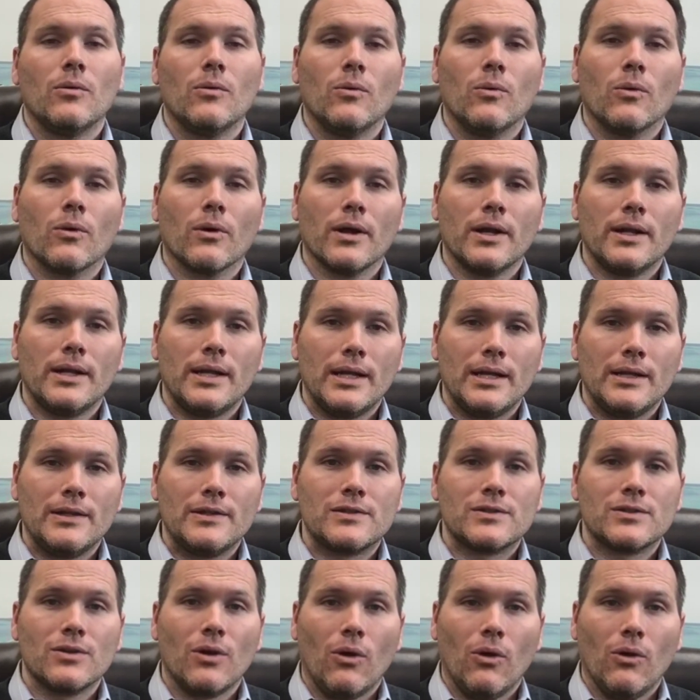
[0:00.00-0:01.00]
were indeed
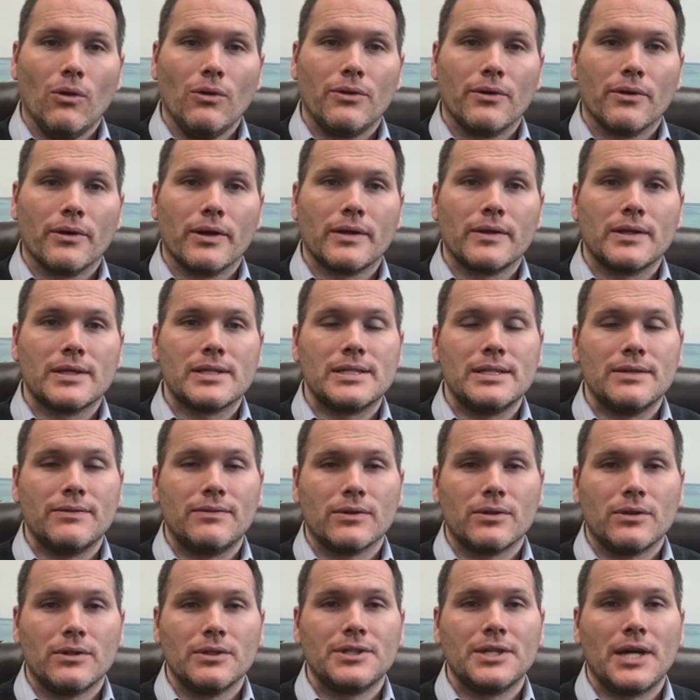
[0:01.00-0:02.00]
sold during this
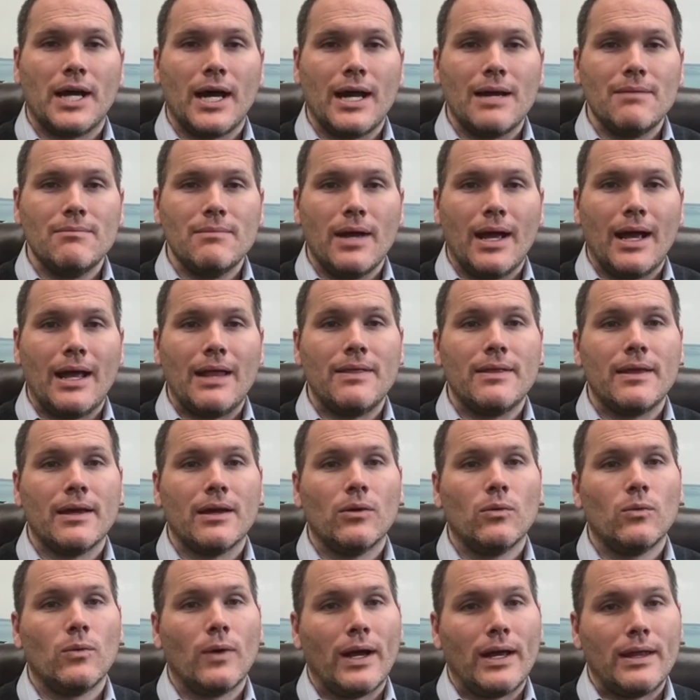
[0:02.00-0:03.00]
difficult time, and
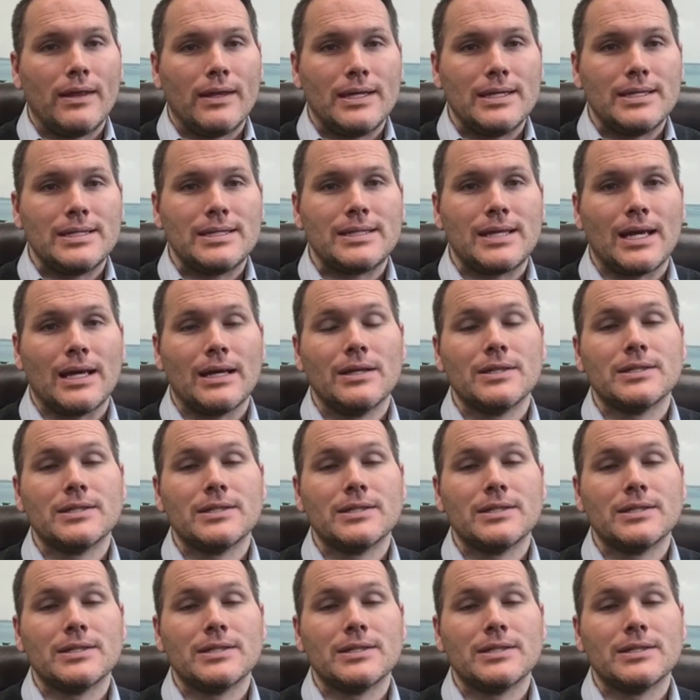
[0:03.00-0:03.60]
they'll weigh these sales